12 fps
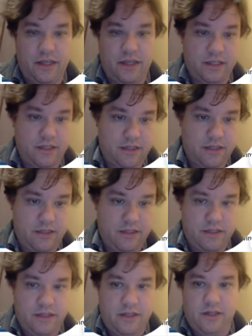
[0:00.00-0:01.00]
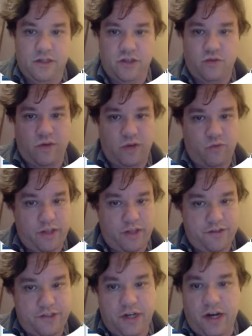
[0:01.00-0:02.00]
Yes. So one
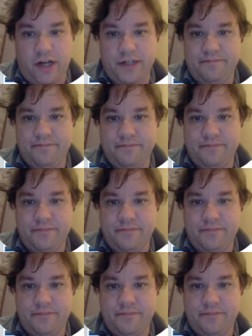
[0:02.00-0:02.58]
winner is gone,